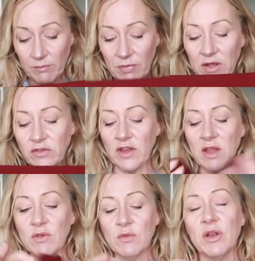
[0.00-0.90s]
but
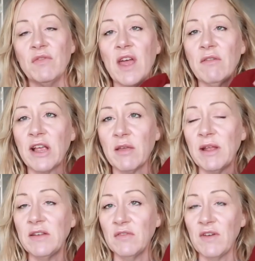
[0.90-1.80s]
it was one of their
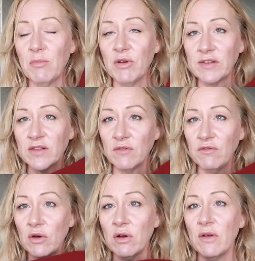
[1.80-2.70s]
recommended fabrics
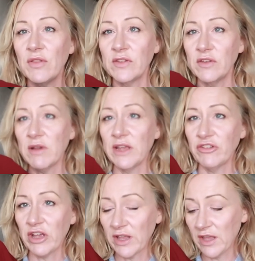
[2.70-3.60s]
for the Suraya
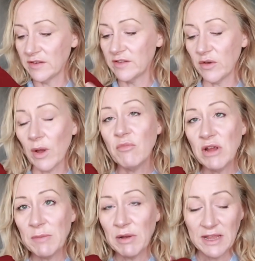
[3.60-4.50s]
jacket, so I'm
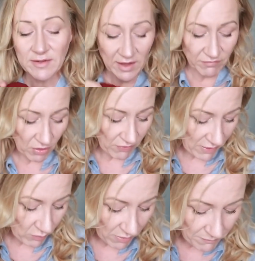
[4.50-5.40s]
really pleased that I've got
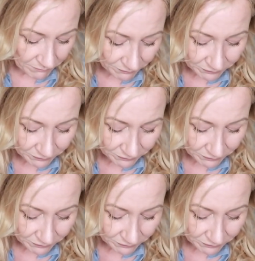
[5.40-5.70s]
that one.